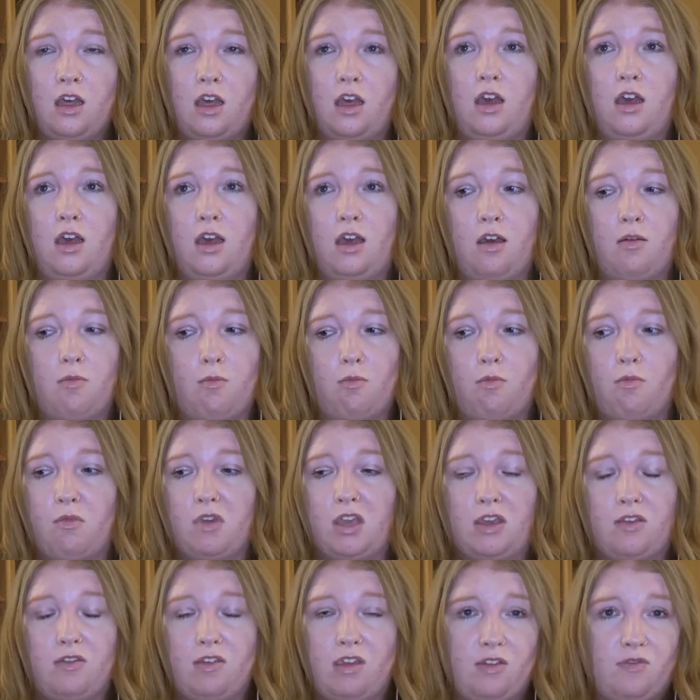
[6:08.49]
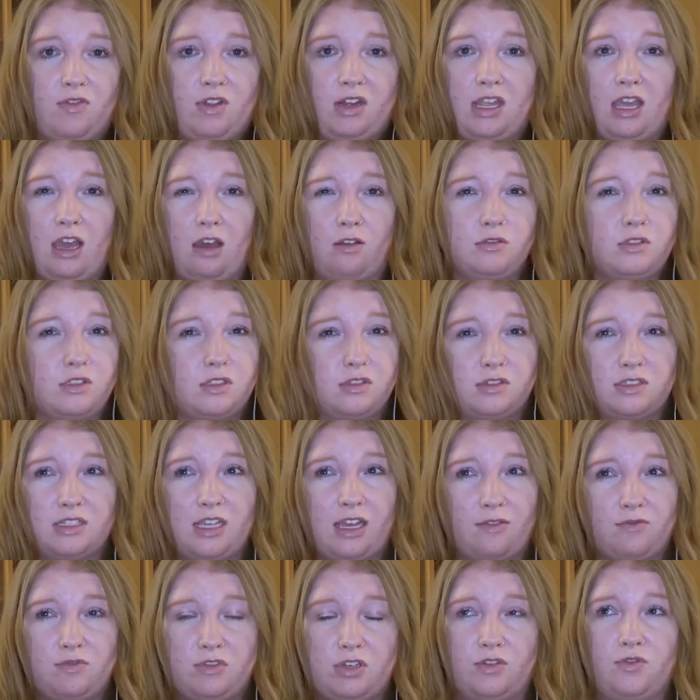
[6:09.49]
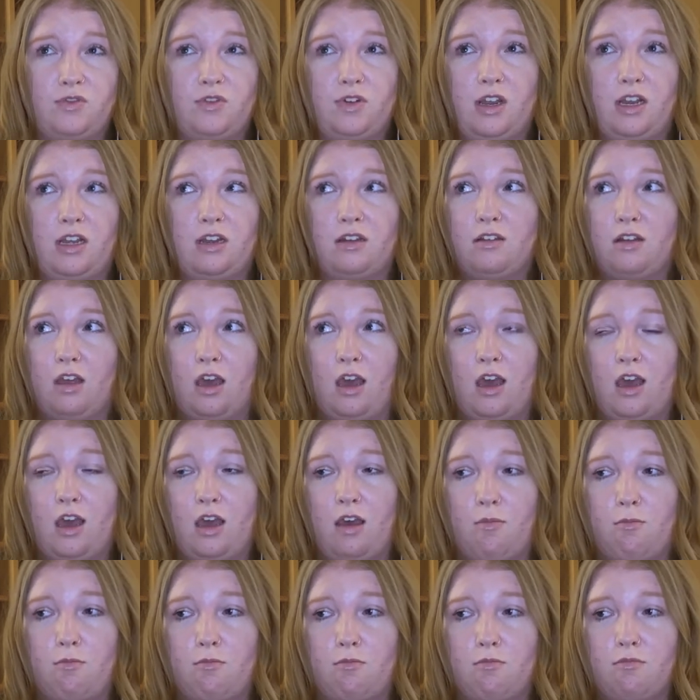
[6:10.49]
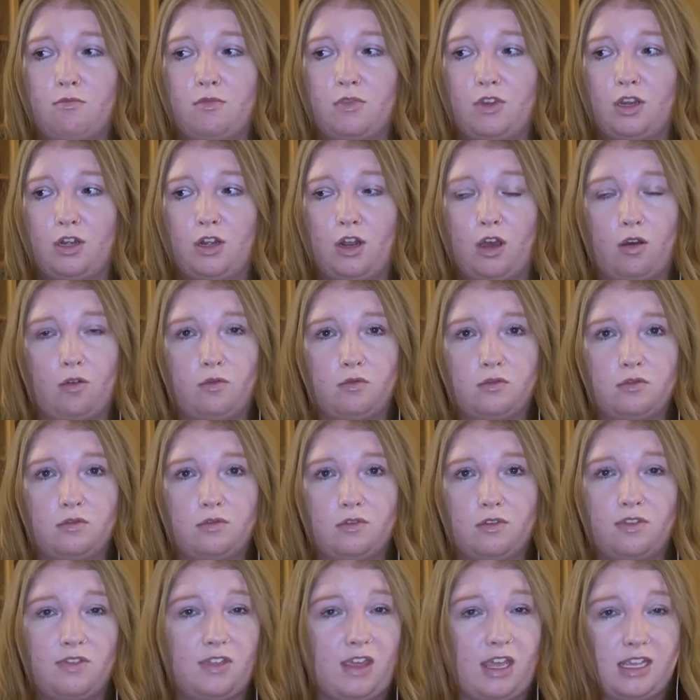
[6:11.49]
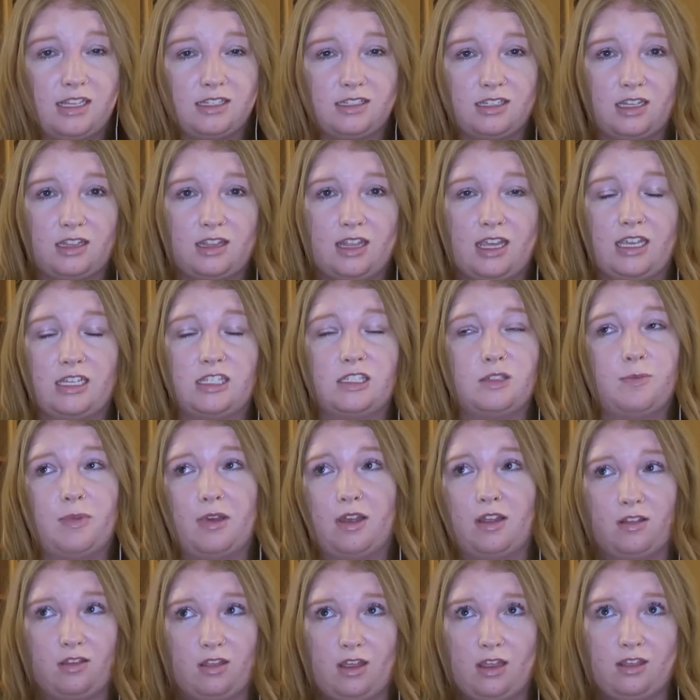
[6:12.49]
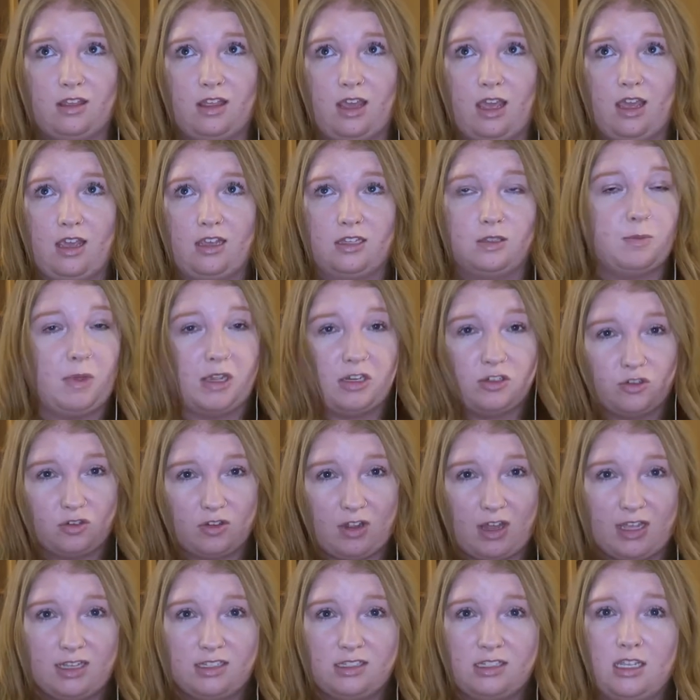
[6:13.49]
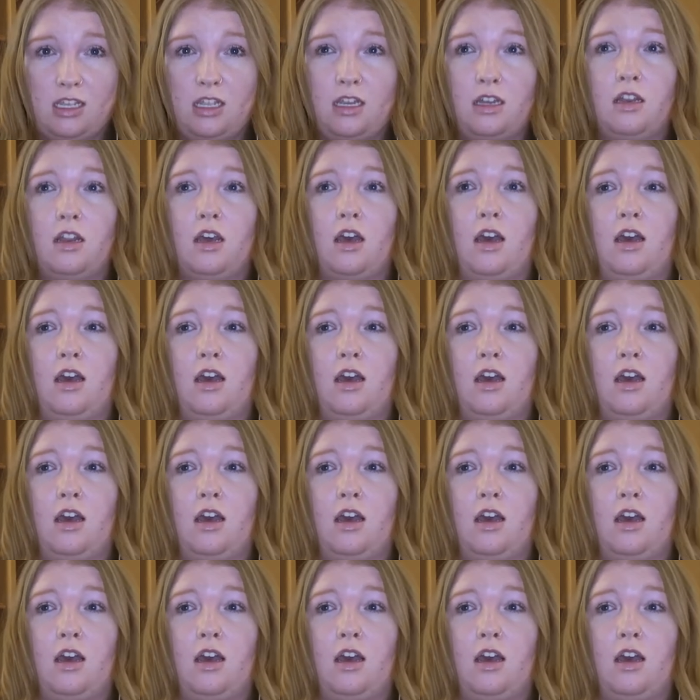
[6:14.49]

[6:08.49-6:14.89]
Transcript: Um, e- even counselors have different, um, you know, things that they spe- that they specialize in.